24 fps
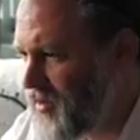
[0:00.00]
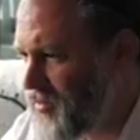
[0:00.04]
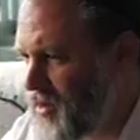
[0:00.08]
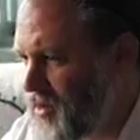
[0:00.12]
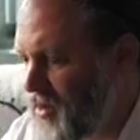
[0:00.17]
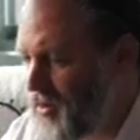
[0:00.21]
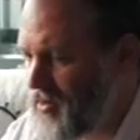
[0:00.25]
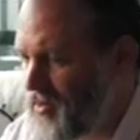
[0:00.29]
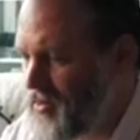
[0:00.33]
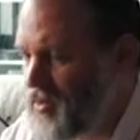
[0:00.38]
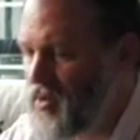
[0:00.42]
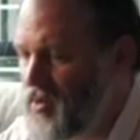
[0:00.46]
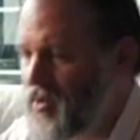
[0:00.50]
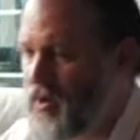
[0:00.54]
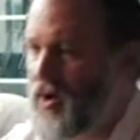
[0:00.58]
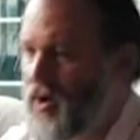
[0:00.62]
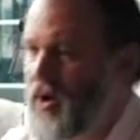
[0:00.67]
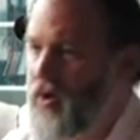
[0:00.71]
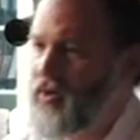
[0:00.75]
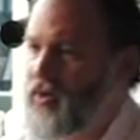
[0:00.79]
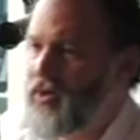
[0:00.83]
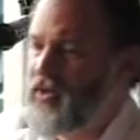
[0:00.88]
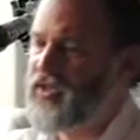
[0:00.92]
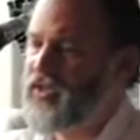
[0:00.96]

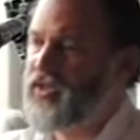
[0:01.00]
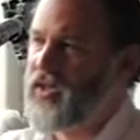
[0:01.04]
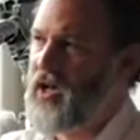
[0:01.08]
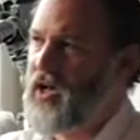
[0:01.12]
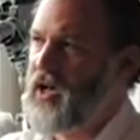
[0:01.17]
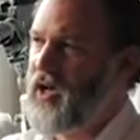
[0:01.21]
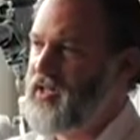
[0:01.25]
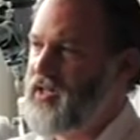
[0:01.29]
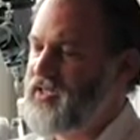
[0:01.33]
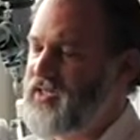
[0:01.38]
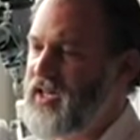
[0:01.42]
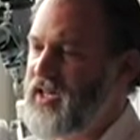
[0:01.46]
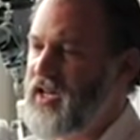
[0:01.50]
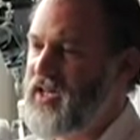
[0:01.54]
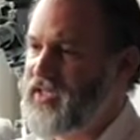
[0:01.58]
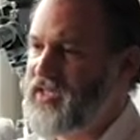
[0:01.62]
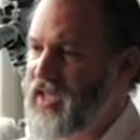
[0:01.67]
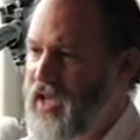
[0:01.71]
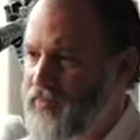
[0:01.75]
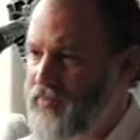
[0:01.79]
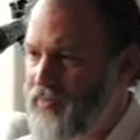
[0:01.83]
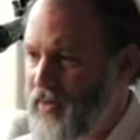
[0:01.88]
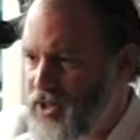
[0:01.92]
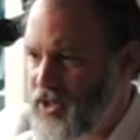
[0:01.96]
You know, there's
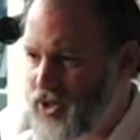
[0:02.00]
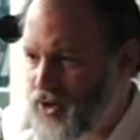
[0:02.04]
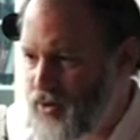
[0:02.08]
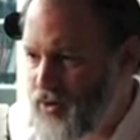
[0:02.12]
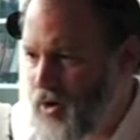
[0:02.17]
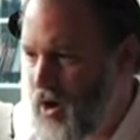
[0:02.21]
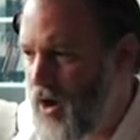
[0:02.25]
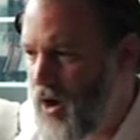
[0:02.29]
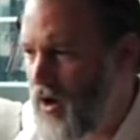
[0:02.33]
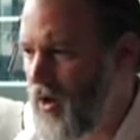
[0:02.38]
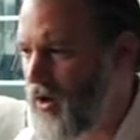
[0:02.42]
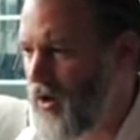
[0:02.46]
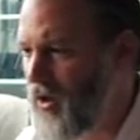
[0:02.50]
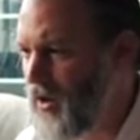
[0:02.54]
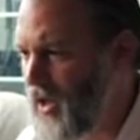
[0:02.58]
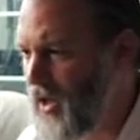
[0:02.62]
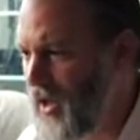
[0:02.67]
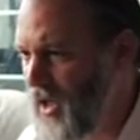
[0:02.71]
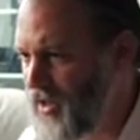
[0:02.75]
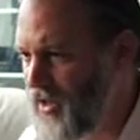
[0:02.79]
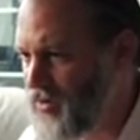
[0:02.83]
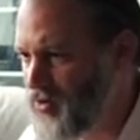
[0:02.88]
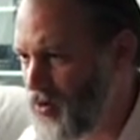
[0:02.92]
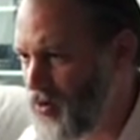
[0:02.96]
cities like
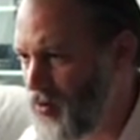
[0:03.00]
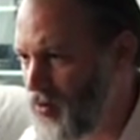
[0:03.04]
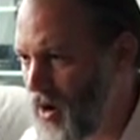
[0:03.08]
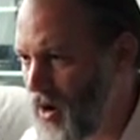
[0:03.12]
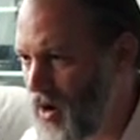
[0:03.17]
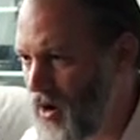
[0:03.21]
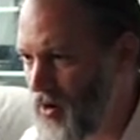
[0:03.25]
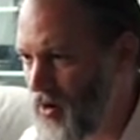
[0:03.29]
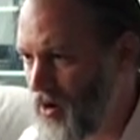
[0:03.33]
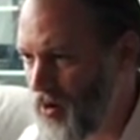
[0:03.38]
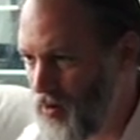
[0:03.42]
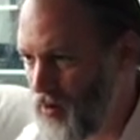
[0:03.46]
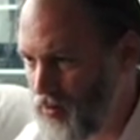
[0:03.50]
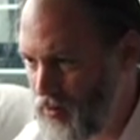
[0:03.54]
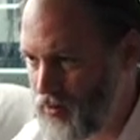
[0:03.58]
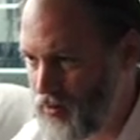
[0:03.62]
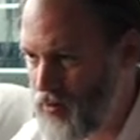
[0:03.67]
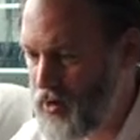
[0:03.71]
Montreal and Toronto,